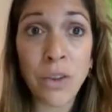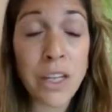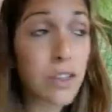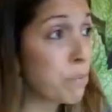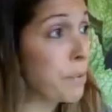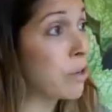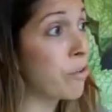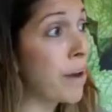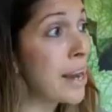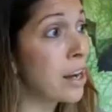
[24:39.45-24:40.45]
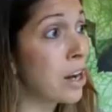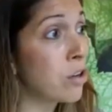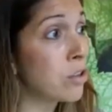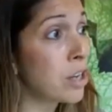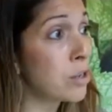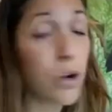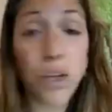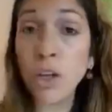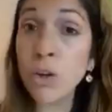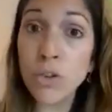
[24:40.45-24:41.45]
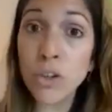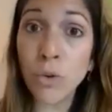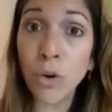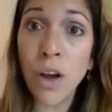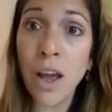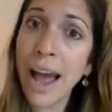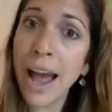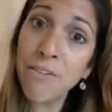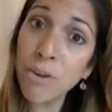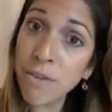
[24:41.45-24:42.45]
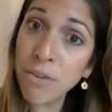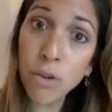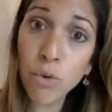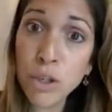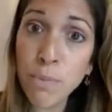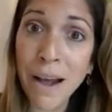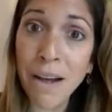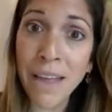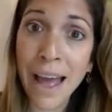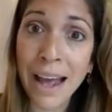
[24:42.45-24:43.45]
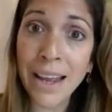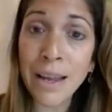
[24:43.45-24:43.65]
This could be great alongside what you do, or have you ever thought about that?